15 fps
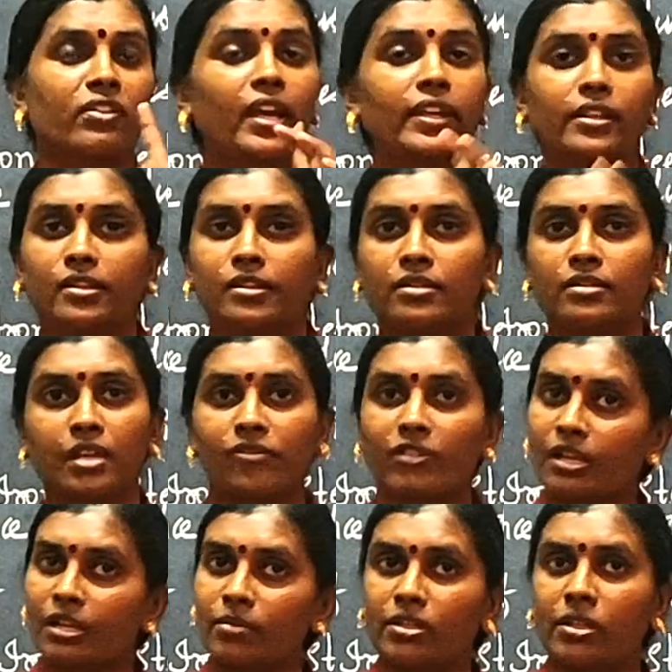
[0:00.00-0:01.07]
iron is
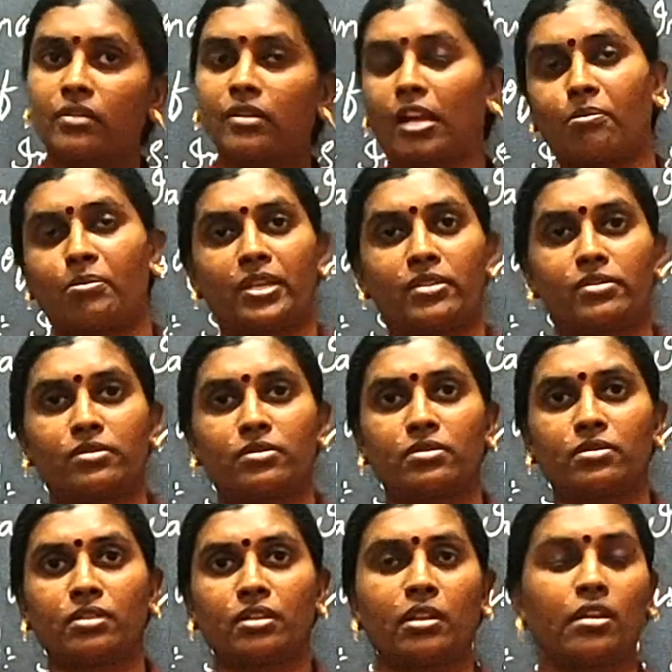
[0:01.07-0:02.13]
available in that places.